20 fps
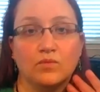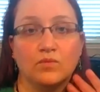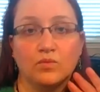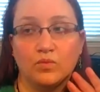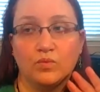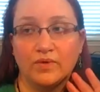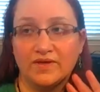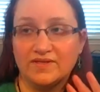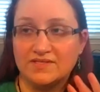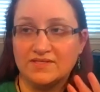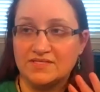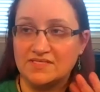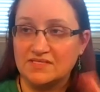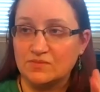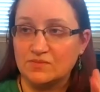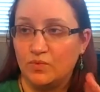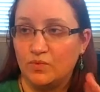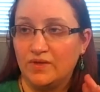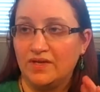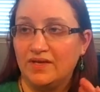we
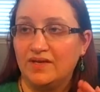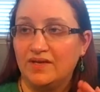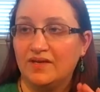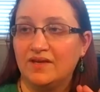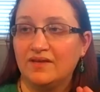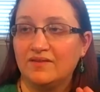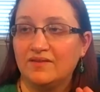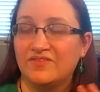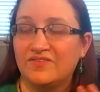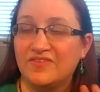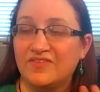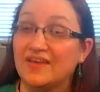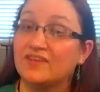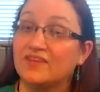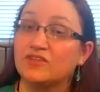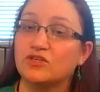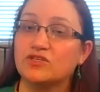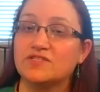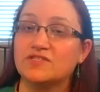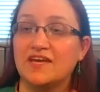think
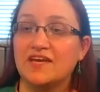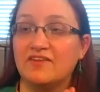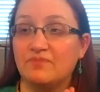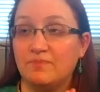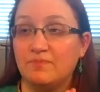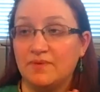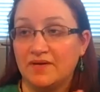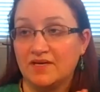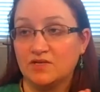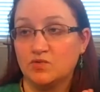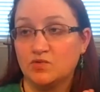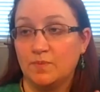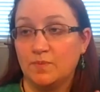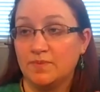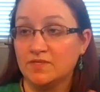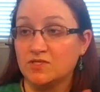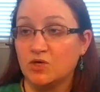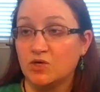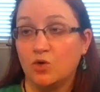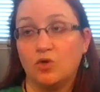they're safe because we've
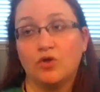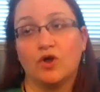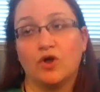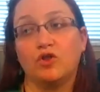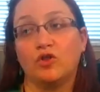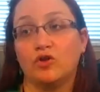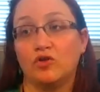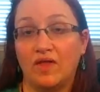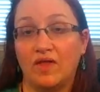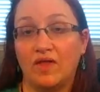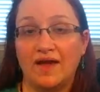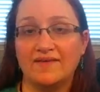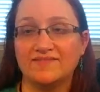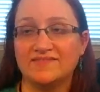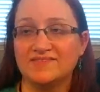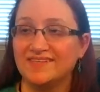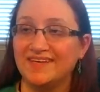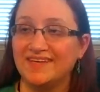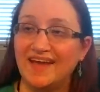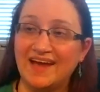been told all our
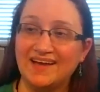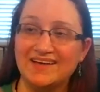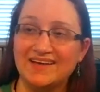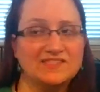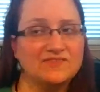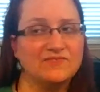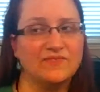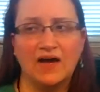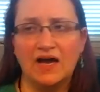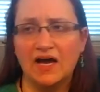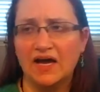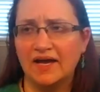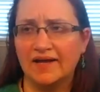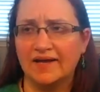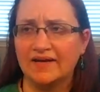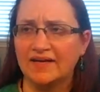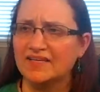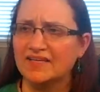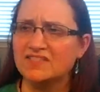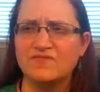lives, yeah, it's
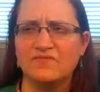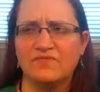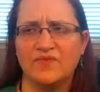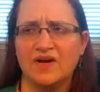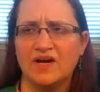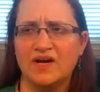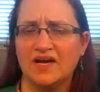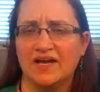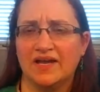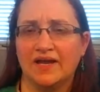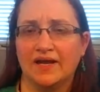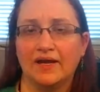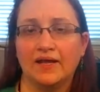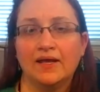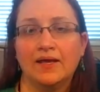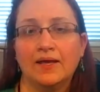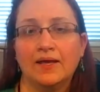fine, it's fine.